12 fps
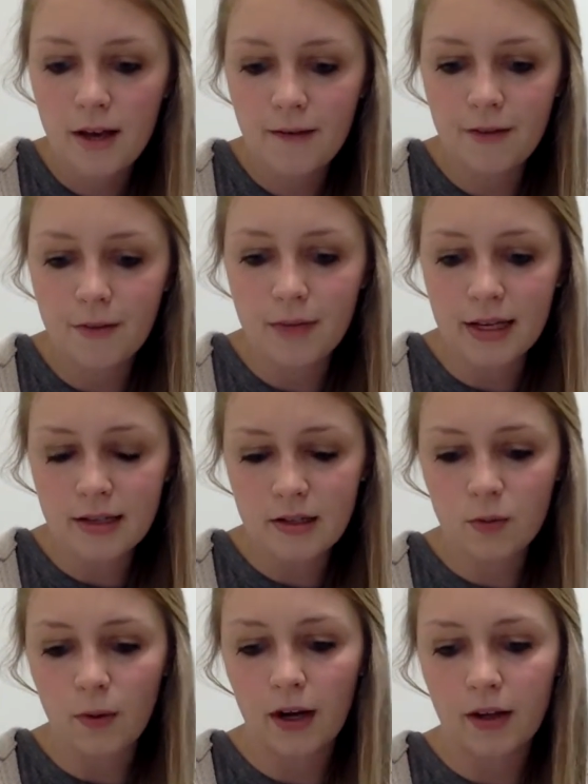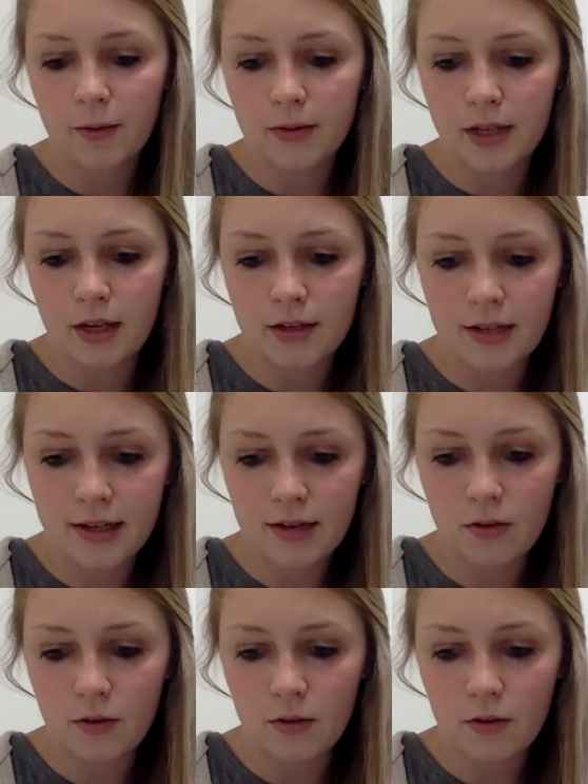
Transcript: If he missed while he was hunting,